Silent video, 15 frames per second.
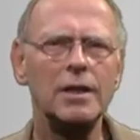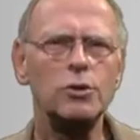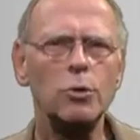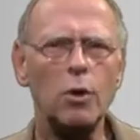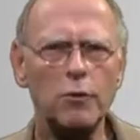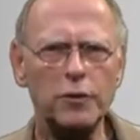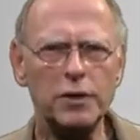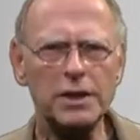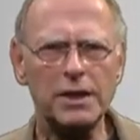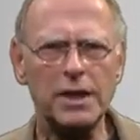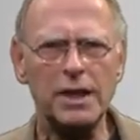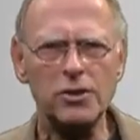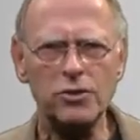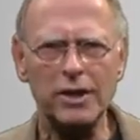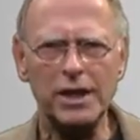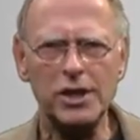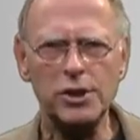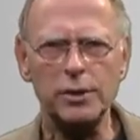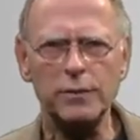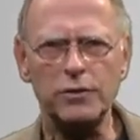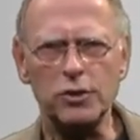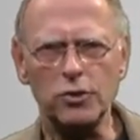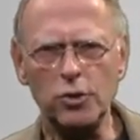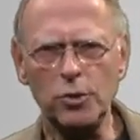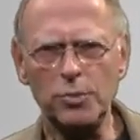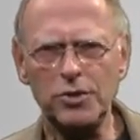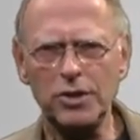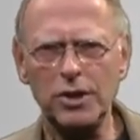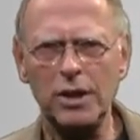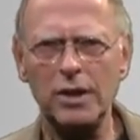To avoid isolation of the
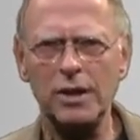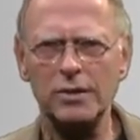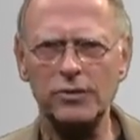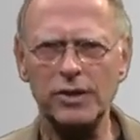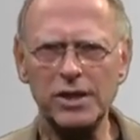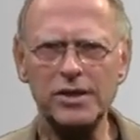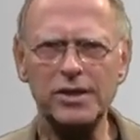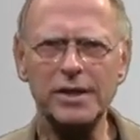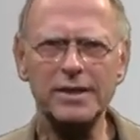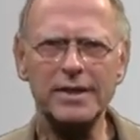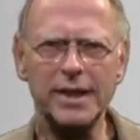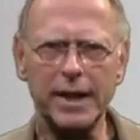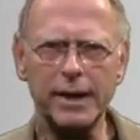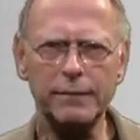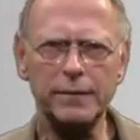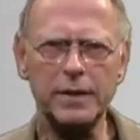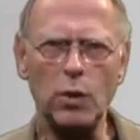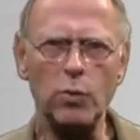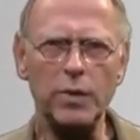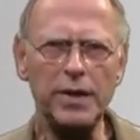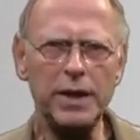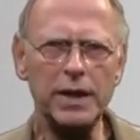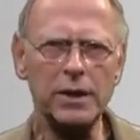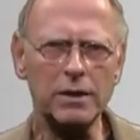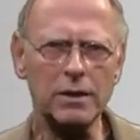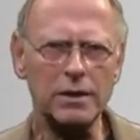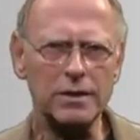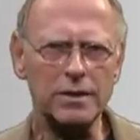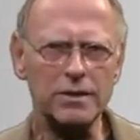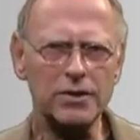groups, residents have, within the
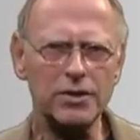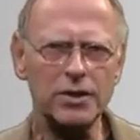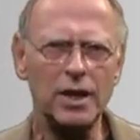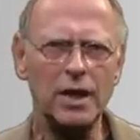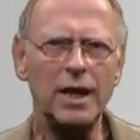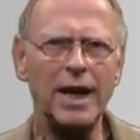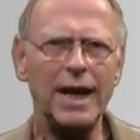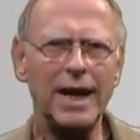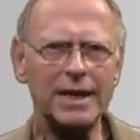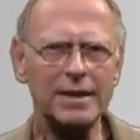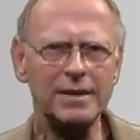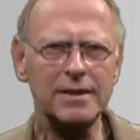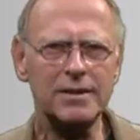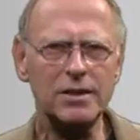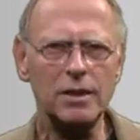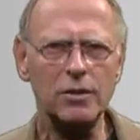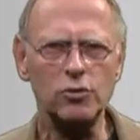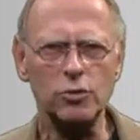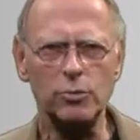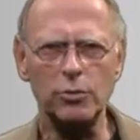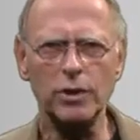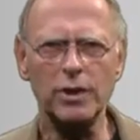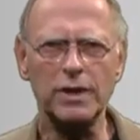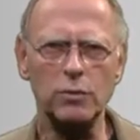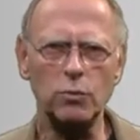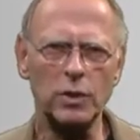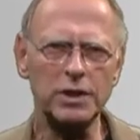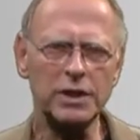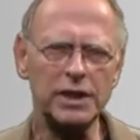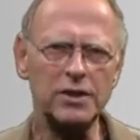clusters, access to more than
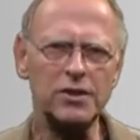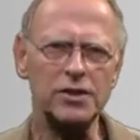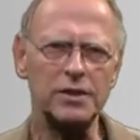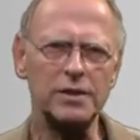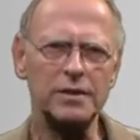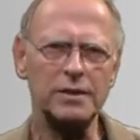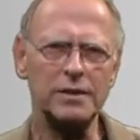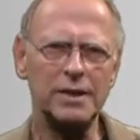one kitchen.